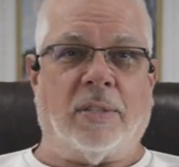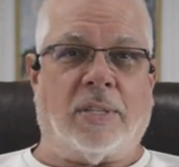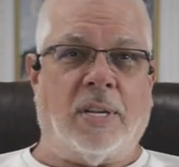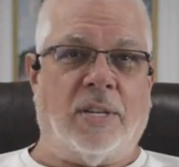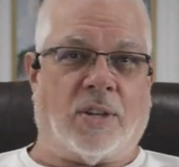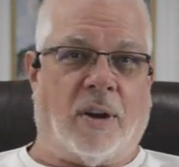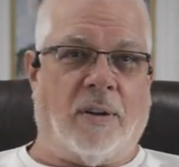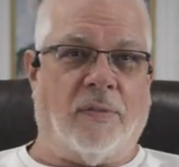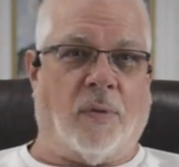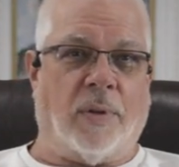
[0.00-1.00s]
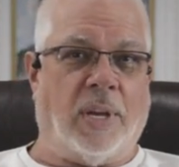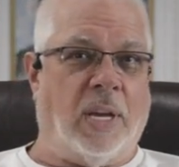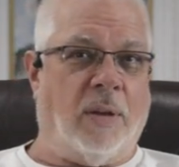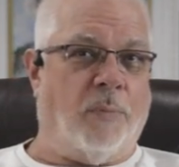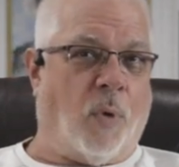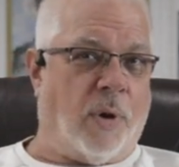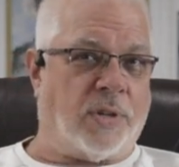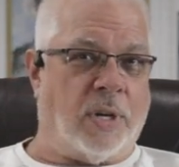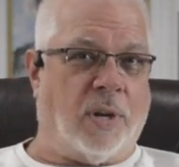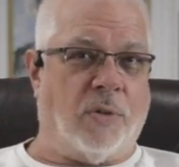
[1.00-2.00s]
teaser for the
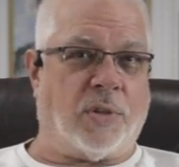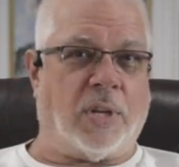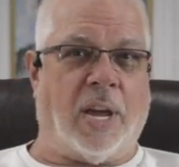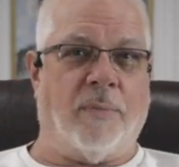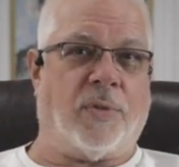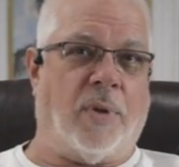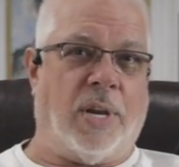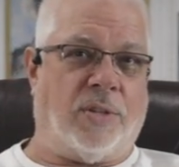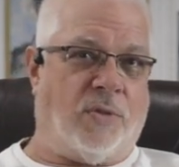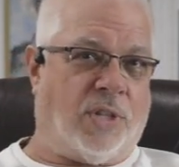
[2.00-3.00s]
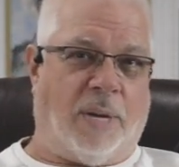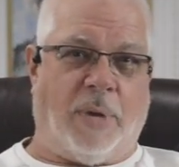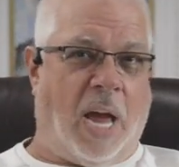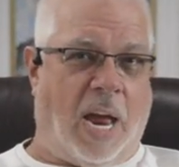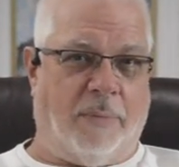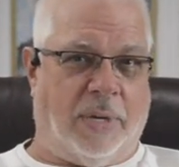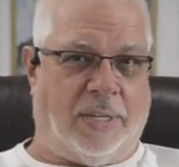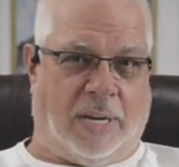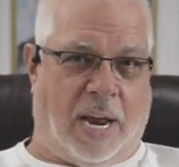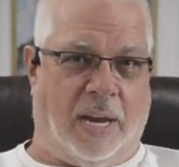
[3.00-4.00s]
Borison Acoustic M3s you see behind me
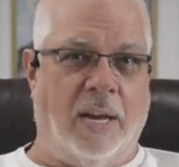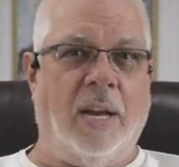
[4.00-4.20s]
today